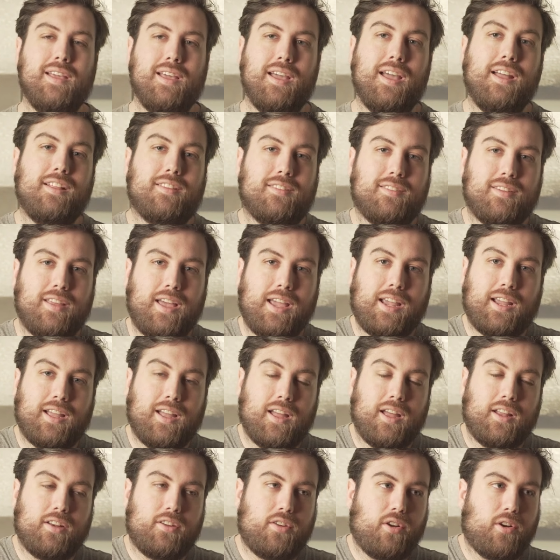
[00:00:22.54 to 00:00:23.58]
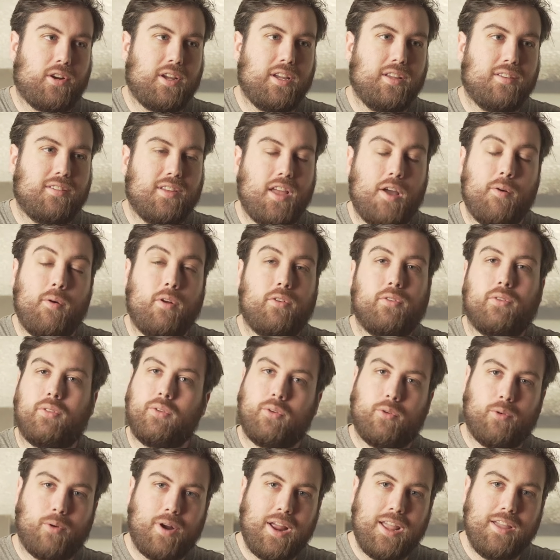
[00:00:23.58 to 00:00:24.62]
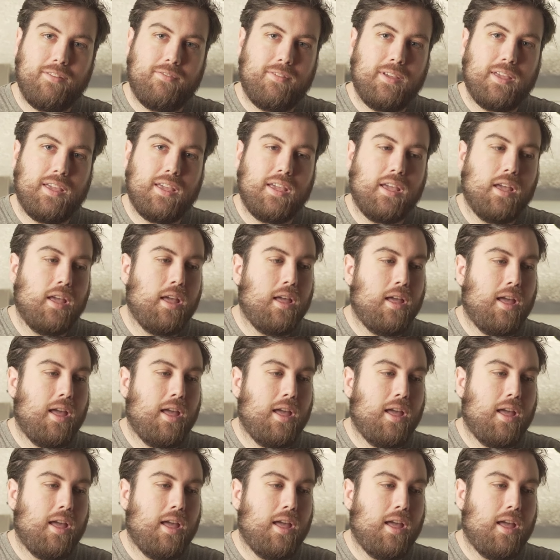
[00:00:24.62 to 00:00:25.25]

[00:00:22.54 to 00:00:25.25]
it's like a turkey sandwich with gravy